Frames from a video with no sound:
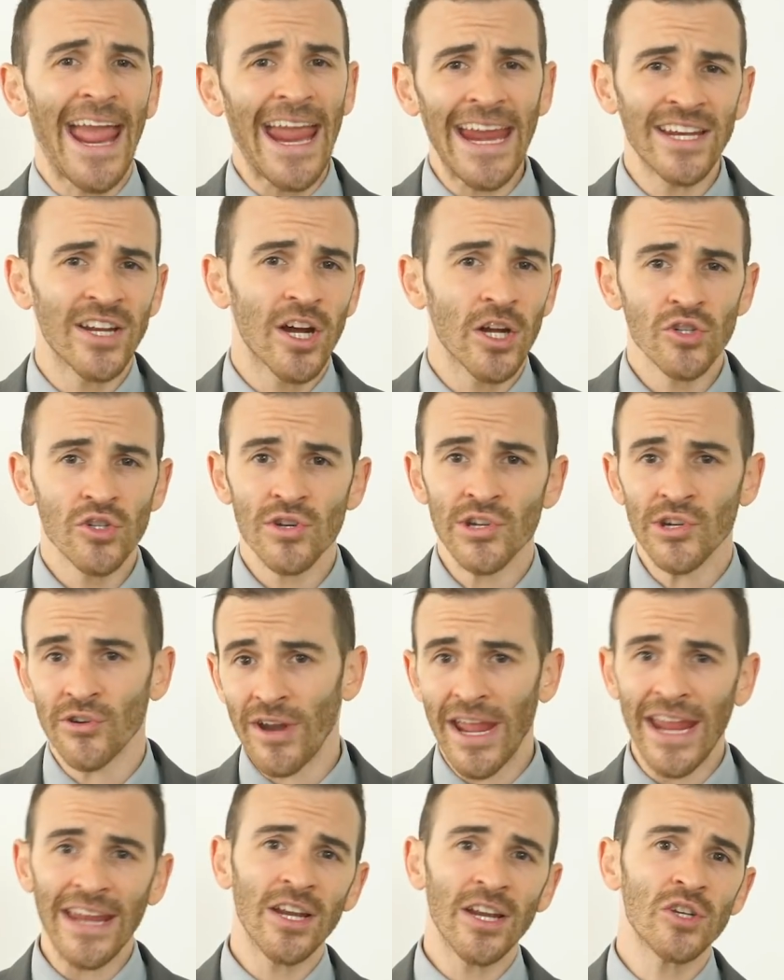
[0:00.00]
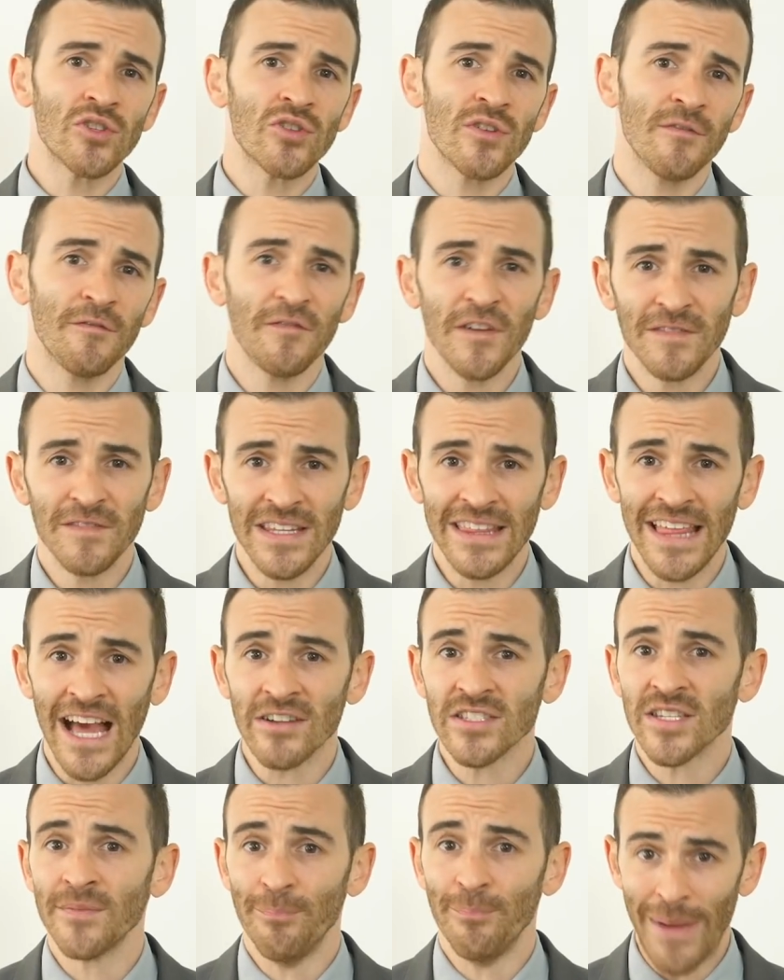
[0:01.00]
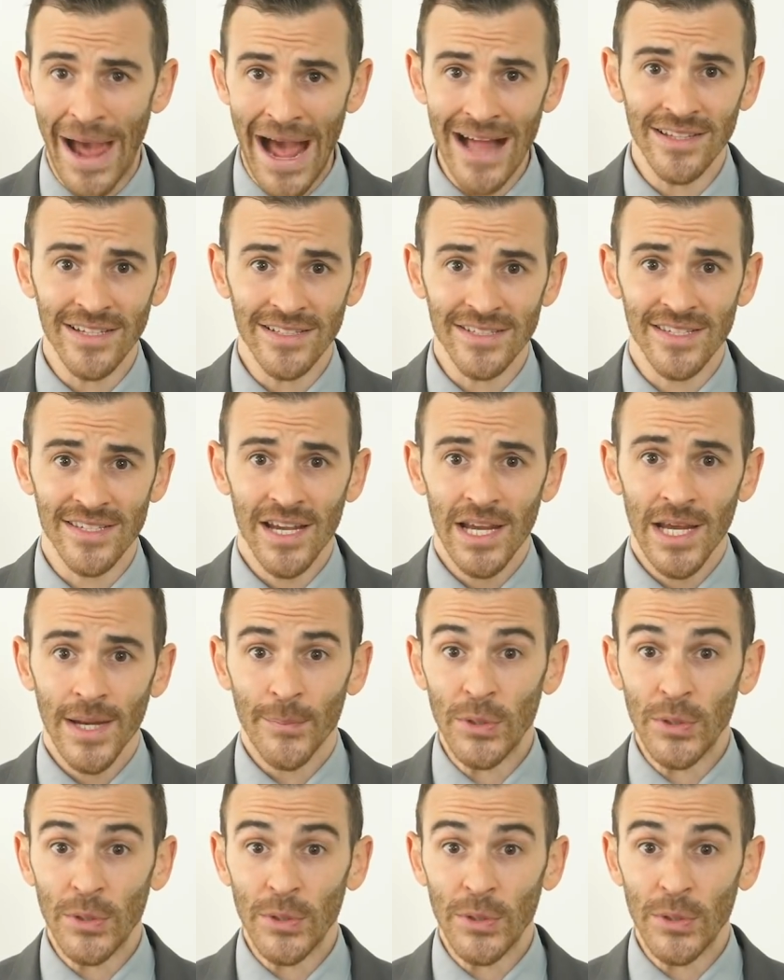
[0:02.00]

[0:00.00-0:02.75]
800 or 850,000 ballots,